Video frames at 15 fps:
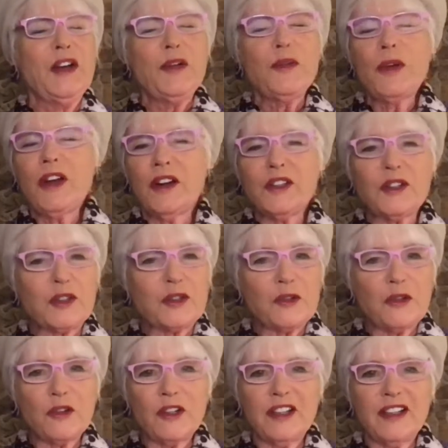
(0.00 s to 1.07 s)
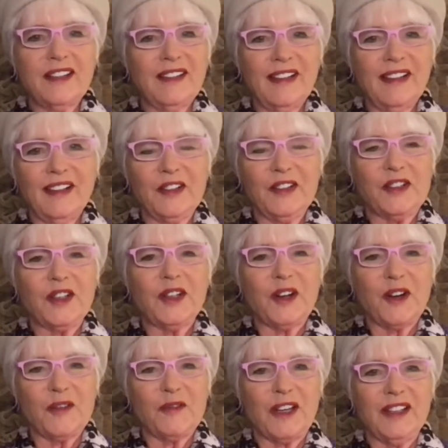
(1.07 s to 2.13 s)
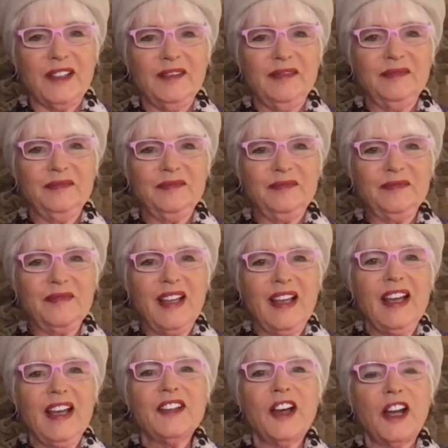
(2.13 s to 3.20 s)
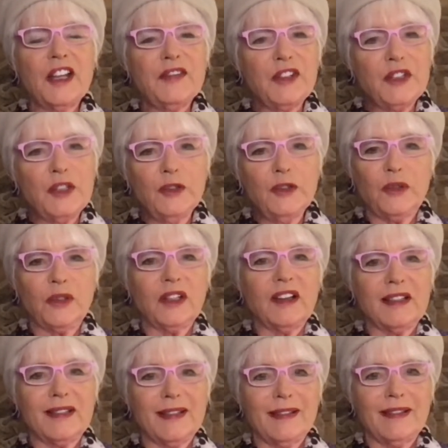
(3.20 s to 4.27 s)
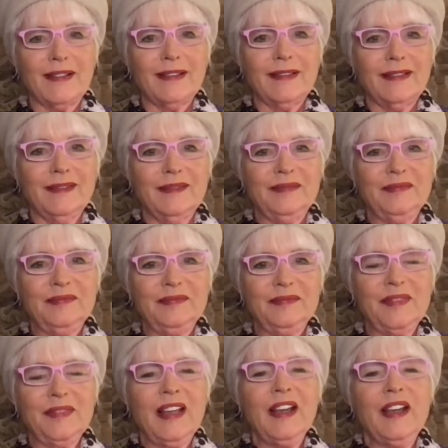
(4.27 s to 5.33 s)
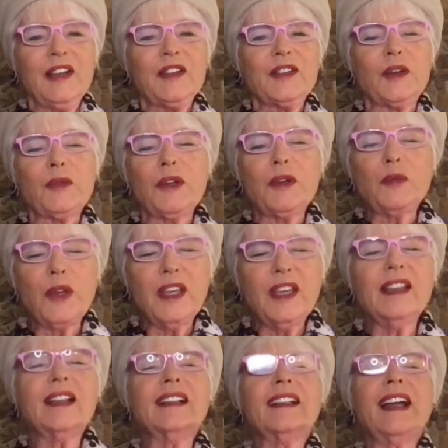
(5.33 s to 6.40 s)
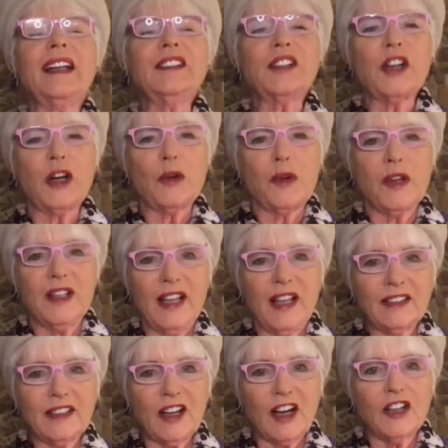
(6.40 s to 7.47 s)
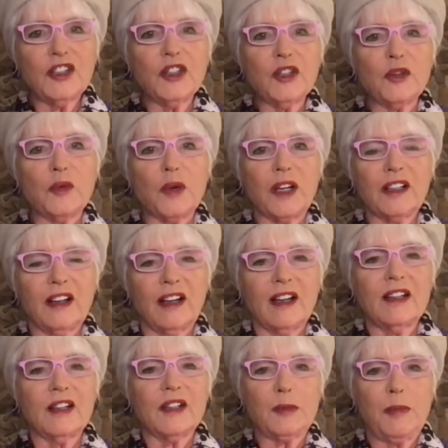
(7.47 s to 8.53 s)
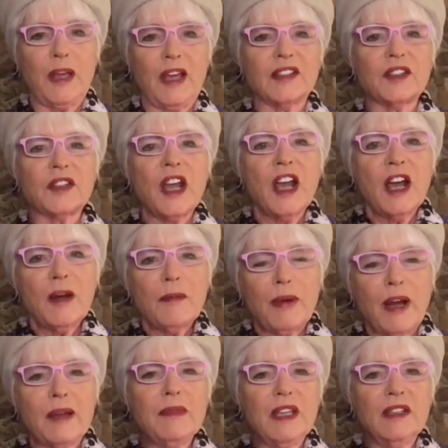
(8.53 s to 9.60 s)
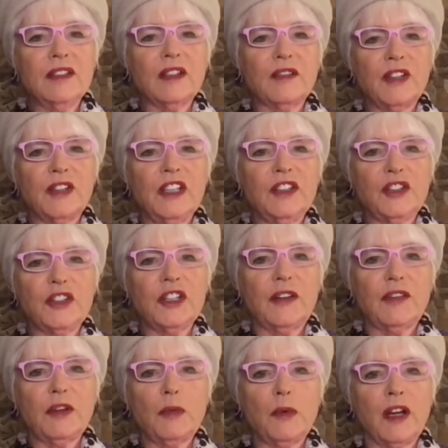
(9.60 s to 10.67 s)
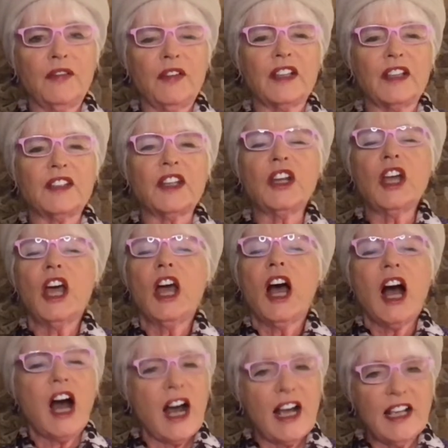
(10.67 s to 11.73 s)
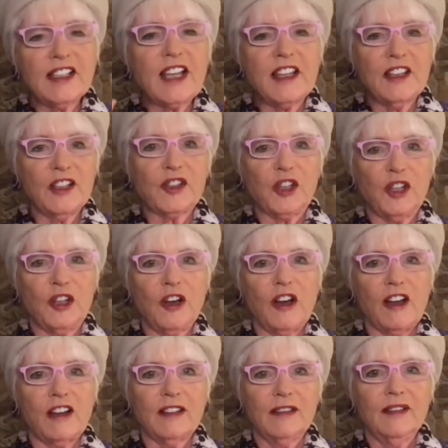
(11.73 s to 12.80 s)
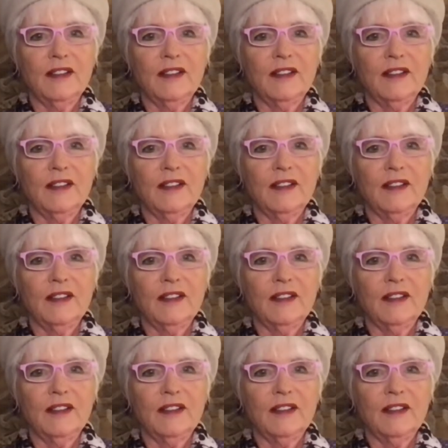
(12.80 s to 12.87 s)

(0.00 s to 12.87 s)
We are destroying the energy, aren't we? Not even neutralizing it. So when we let go and let God do what God does best by means of each and every one of us, and I say this a lot,